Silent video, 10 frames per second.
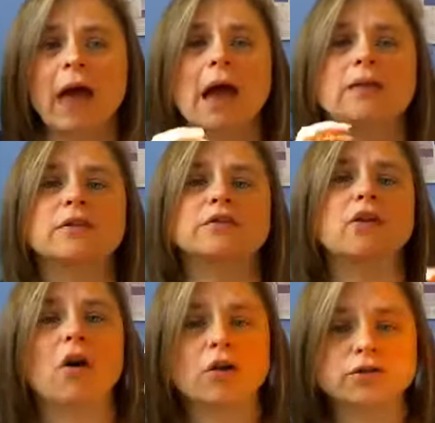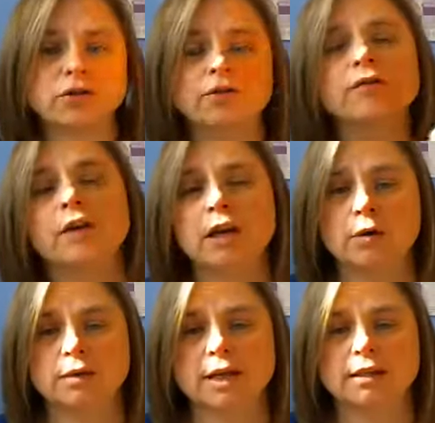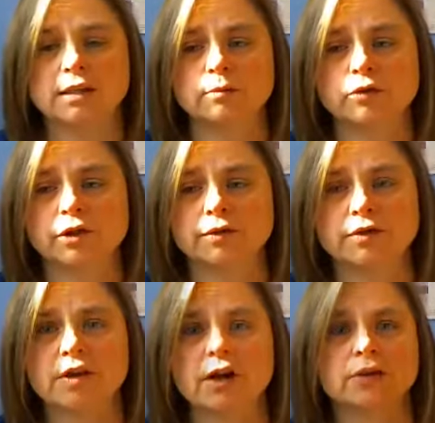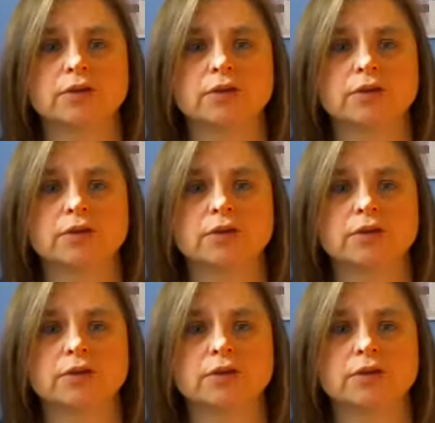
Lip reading: and there's also video testimonials there.